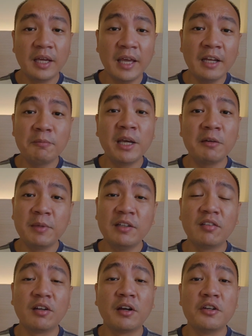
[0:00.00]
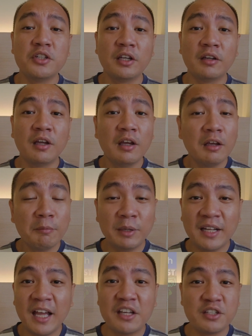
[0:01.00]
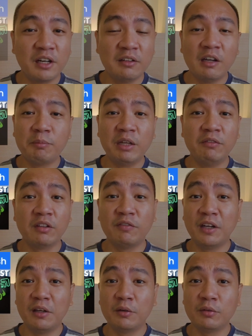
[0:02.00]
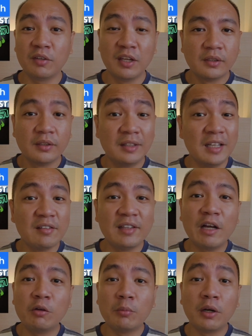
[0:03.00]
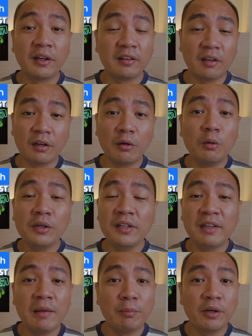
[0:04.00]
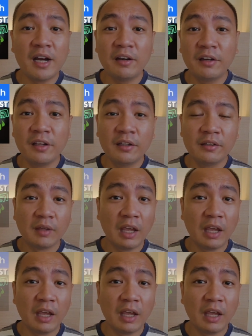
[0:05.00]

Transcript: It might be discouraging, but as shared in previous videos, these down markets are only temporary.